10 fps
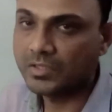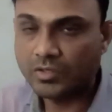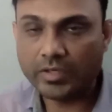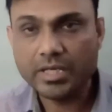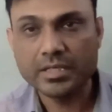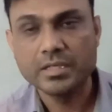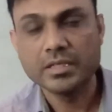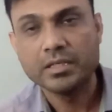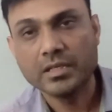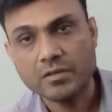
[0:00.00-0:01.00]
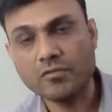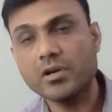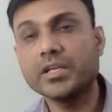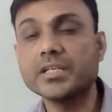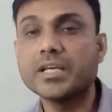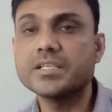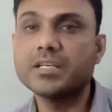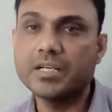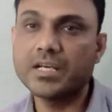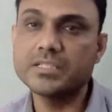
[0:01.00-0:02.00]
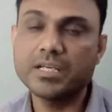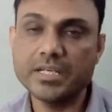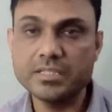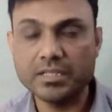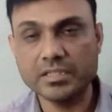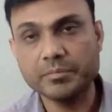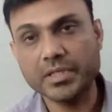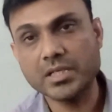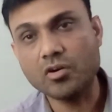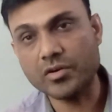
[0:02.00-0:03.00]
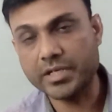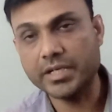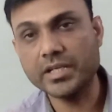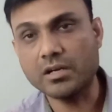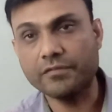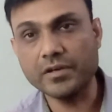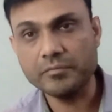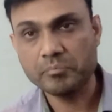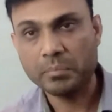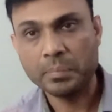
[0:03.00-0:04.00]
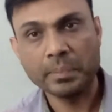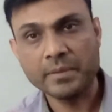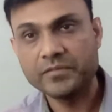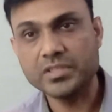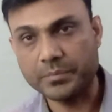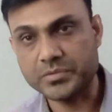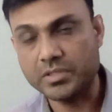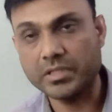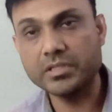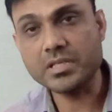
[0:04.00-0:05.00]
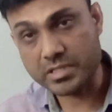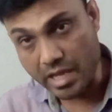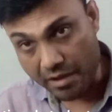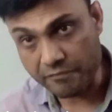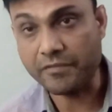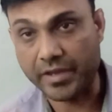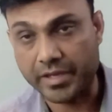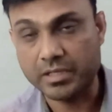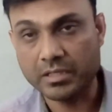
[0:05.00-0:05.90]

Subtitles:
Okay. What is dozen? Dozen is nothing but a quantity of a substance. In the same way,